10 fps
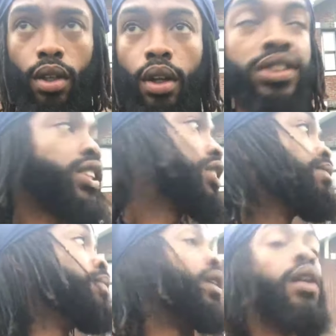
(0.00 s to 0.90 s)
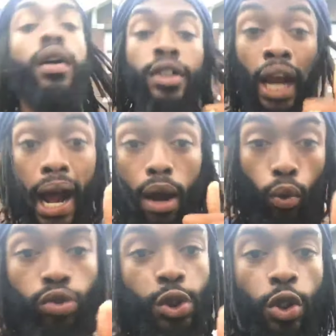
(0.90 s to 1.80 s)
See, God
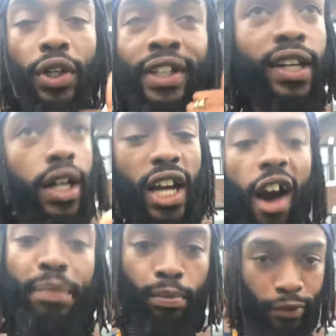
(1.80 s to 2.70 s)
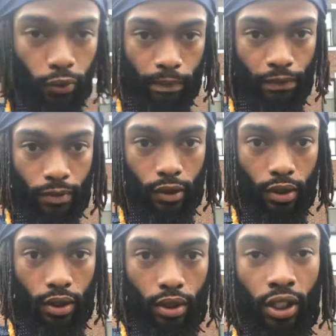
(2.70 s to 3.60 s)
wants you to get uncomfortable.
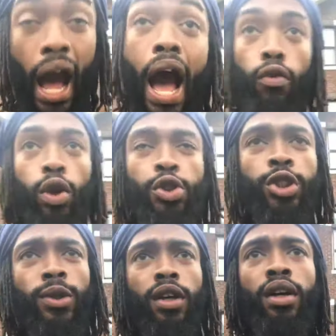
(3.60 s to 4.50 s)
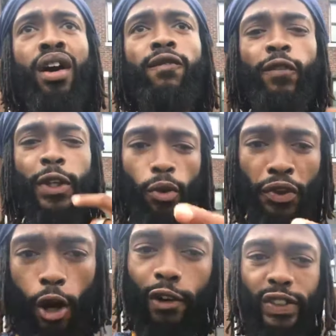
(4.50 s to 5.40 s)
God wants you to feel
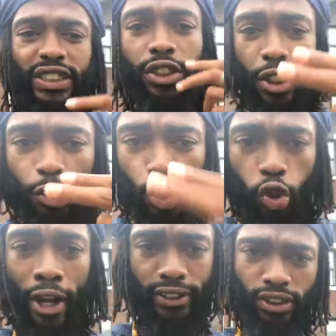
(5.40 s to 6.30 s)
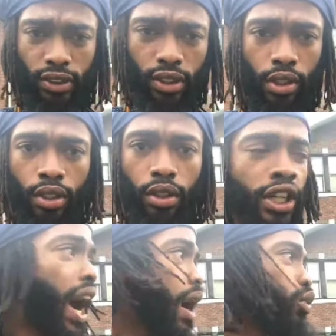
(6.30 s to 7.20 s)
nervous until you trust.
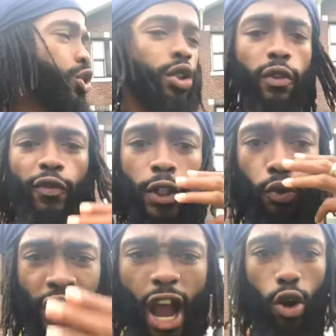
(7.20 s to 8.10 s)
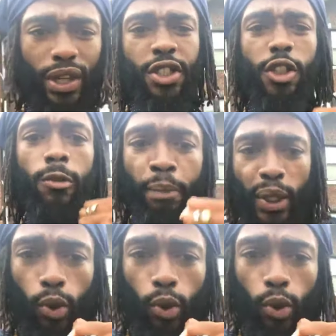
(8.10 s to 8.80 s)
God wants you to feel doubt until you build